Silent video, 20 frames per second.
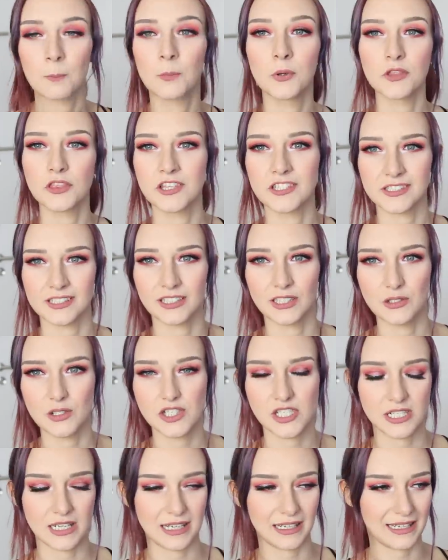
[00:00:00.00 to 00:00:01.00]
But the
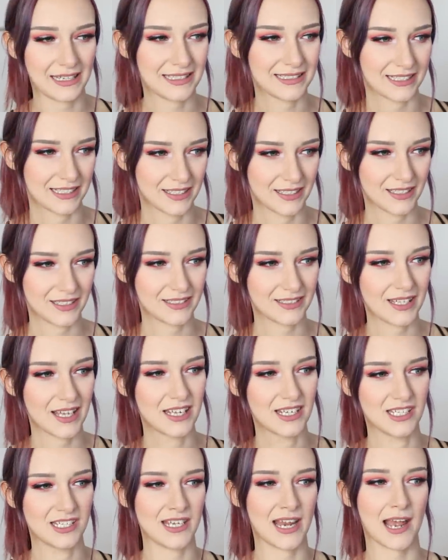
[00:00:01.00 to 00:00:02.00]
solution isn't
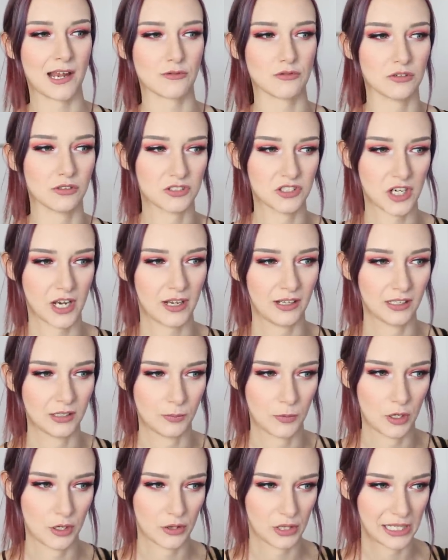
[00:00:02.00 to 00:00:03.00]
natural
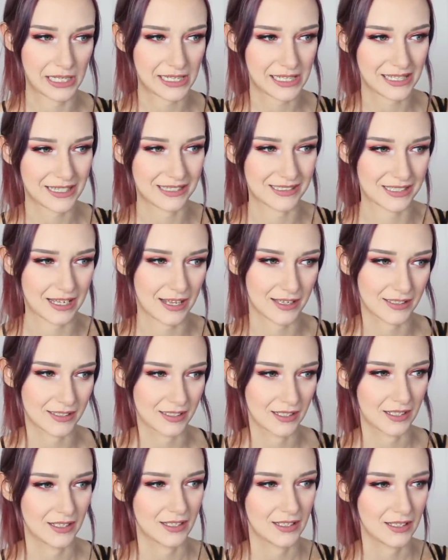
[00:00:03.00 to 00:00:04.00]
childbirth, like he says.